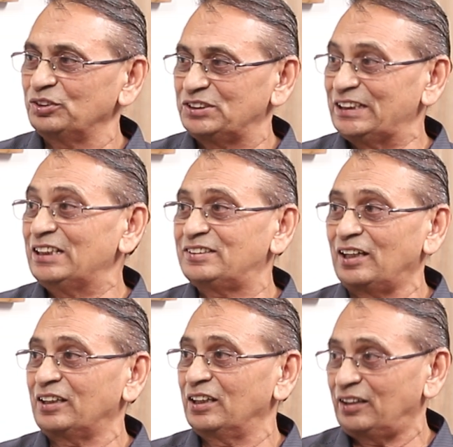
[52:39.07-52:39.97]
seals
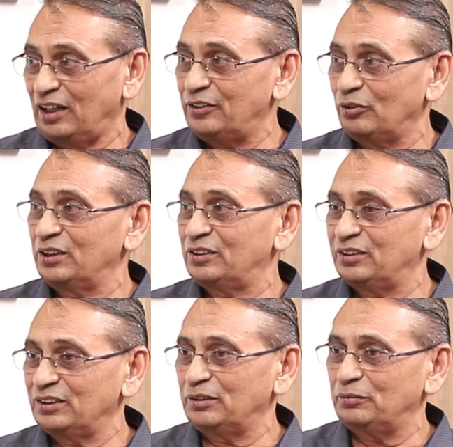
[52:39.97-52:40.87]
are there, hydraulic
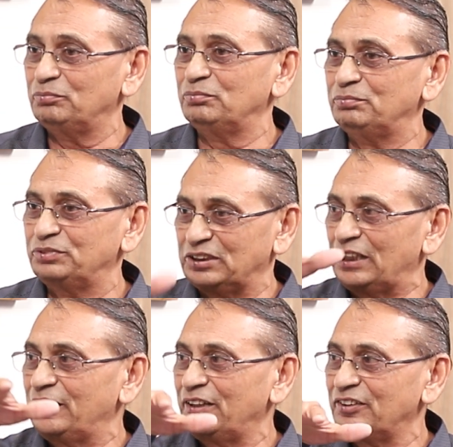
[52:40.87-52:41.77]

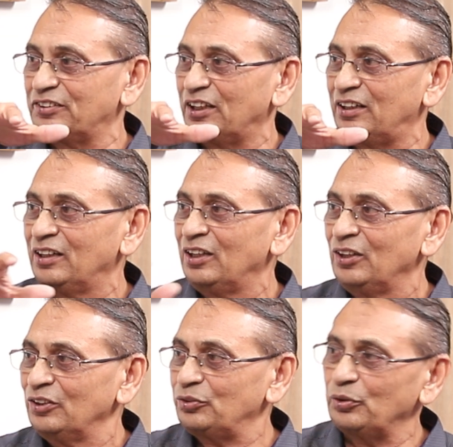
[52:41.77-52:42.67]
cylinder is there.
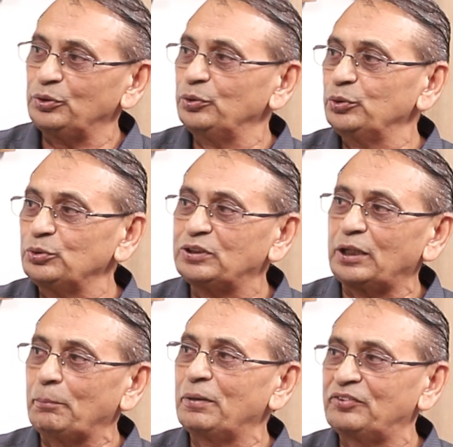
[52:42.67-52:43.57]
So you use the
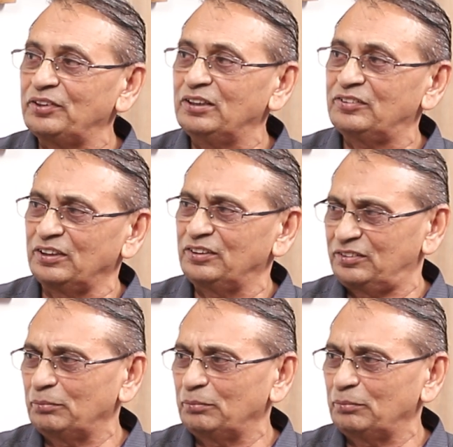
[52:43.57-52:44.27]
rubber seals and